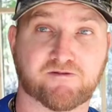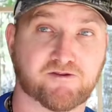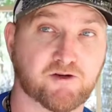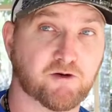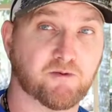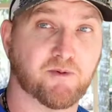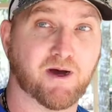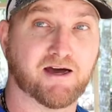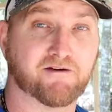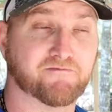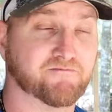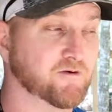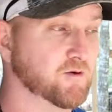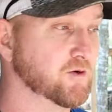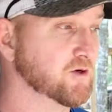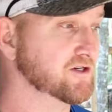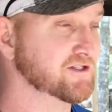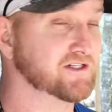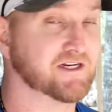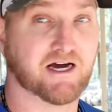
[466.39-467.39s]

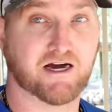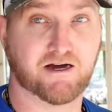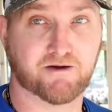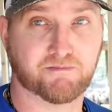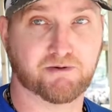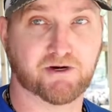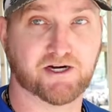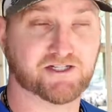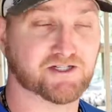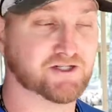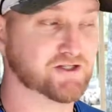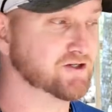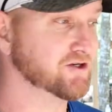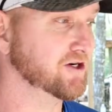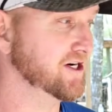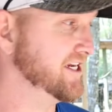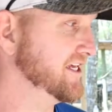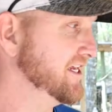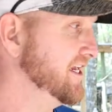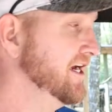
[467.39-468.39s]
2x4s, non-pressure
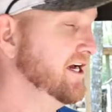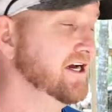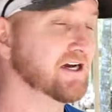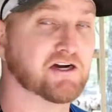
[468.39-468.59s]
treated.